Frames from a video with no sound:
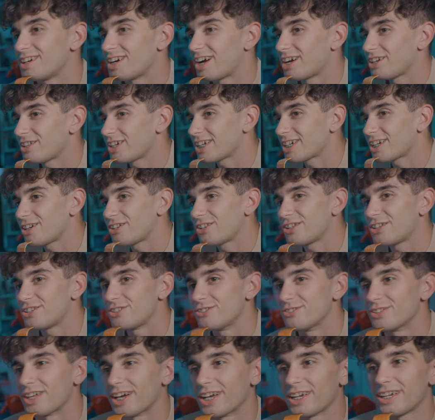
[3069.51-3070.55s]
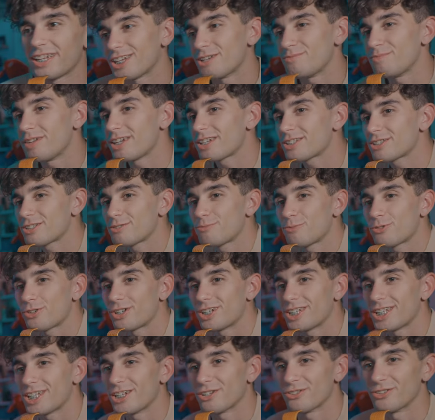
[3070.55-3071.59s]
I like how they do that. It, it makes it more
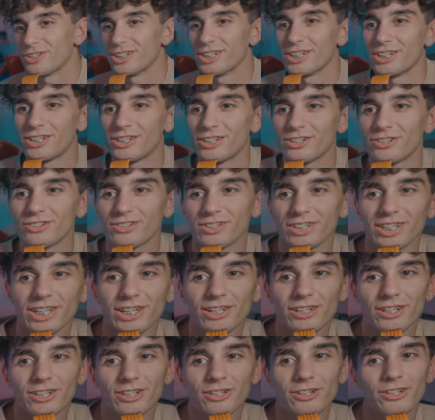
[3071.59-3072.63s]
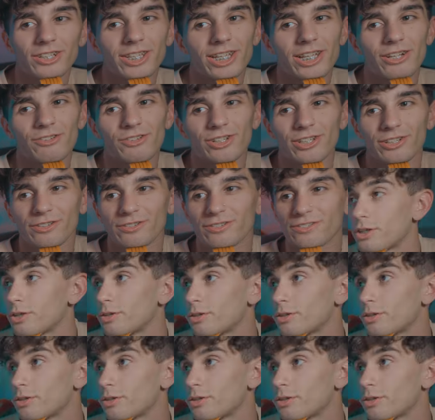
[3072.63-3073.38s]
eerie, you know, e- good eerie.